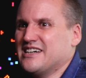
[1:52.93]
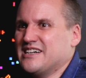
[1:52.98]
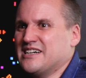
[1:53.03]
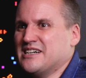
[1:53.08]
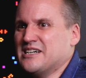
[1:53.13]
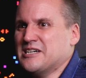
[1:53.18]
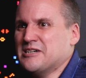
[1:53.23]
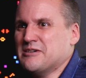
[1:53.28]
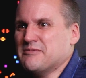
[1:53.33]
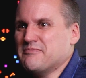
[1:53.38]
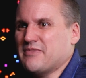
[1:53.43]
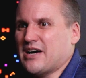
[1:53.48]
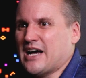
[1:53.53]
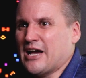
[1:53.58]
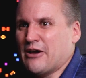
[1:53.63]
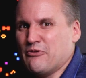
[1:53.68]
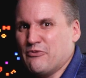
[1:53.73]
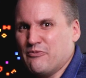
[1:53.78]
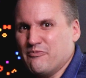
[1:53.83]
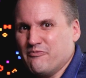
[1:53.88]

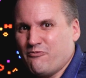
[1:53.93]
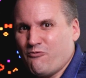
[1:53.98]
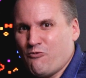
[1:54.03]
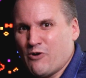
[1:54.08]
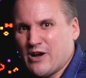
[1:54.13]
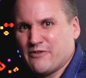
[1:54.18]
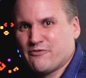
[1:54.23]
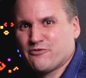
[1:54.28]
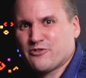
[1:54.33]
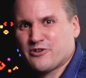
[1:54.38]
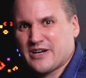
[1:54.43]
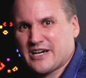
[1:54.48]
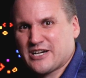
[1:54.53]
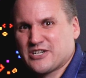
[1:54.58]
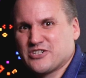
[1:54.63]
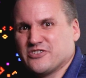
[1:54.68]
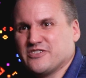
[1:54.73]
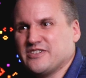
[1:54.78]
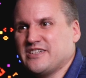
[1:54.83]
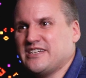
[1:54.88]
I went for an
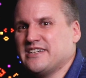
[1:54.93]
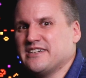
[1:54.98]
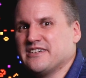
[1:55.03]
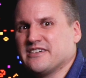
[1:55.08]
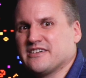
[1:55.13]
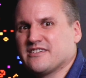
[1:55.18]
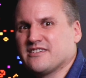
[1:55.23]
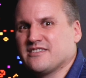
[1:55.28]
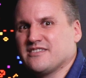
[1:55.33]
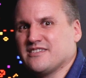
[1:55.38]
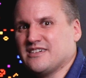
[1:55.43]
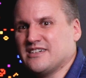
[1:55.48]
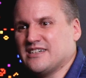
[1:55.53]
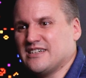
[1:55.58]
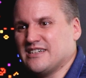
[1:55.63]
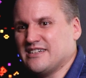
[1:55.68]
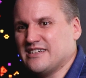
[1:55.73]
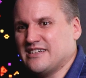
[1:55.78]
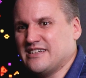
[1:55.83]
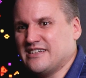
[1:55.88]
extra year
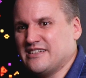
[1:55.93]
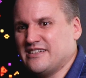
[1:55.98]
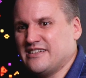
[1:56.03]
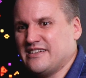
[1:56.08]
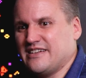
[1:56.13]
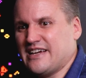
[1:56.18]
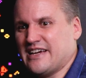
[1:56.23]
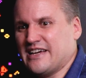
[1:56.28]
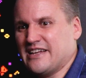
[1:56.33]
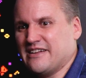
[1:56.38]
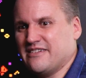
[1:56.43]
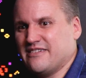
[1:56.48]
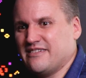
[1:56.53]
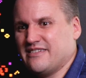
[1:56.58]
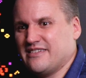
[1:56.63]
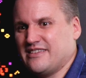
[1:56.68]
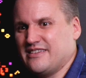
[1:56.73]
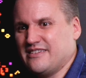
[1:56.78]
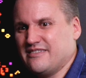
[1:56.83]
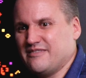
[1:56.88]

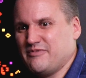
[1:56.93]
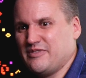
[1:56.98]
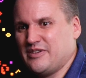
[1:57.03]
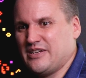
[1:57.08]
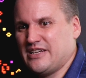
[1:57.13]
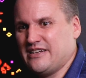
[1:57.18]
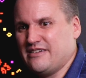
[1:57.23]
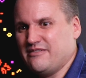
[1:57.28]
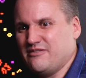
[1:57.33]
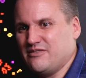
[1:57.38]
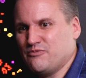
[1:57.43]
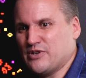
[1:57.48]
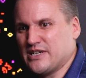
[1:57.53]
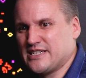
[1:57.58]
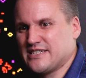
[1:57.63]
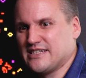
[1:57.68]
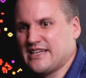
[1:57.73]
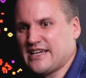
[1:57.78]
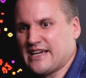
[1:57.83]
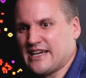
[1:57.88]
and
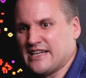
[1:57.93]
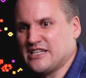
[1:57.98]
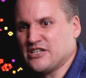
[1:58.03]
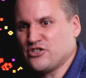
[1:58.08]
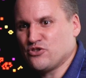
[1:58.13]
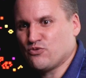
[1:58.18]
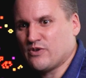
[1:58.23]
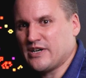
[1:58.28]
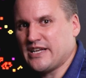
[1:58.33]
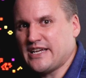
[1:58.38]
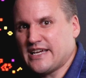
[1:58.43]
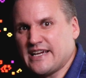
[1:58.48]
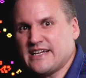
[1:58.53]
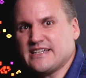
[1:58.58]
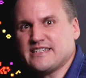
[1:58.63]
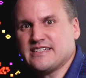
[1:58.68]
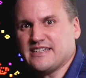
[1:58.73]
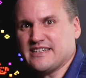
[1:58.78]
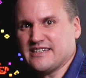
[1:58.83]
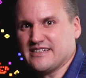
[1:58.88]
went to the end of
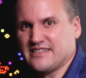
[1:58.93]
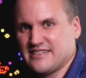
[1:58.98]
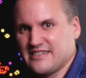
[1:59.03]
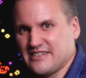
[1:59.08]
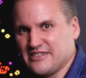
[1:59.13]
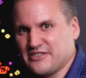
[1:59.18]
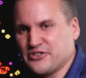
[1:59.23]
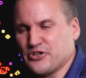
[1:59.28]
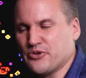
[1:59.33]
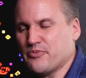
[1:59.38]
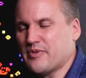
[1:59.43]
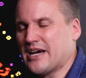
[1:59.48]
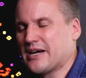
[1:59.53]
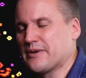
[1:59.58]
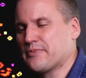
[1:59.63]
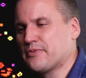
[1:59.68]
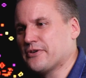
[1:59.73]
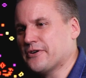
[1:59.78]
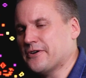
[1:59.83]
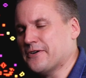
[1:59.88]
2018, still no
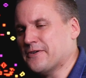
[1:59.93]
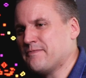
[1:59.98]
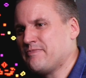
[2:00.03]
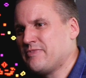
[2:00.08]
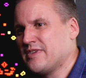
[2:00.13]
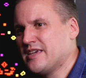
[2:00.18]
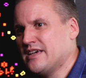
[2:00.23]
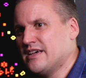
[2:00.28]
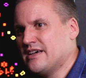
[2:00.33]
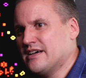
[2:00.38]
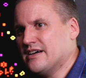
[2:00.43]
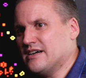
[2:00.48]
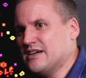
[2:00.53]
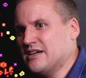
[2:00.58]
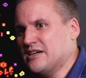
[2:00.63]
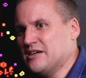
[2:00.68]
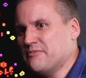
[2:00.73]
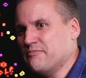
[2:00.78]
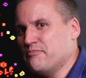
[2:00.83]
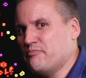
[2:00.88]
Mac Pro.
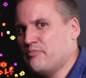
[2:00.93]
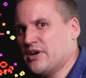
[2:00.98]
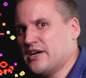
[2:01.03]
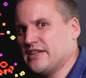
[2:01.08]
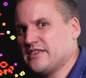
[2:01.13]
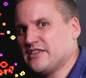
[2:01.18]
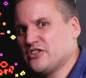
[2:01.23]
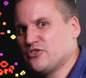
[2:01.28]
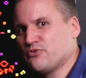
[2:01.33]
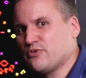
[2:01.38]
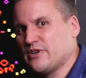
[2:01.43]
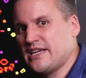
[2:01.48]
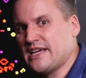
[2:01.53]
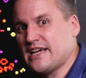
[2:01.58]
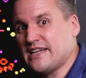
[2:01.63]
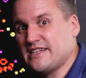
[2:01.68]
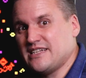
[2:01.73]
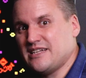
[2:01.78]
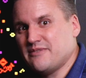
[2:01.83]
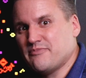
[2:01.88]
But the
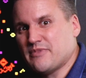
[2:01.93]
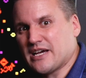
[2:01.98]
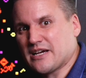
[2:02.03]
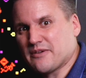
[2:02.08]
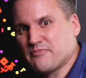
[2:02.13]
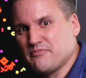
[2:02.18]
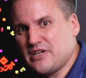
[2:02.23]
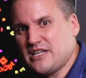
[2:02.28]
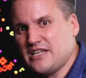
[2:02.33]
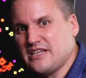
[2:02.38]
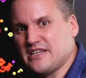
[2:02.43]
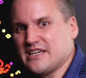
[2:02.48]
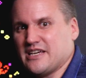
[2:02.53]
2018 Mac Mini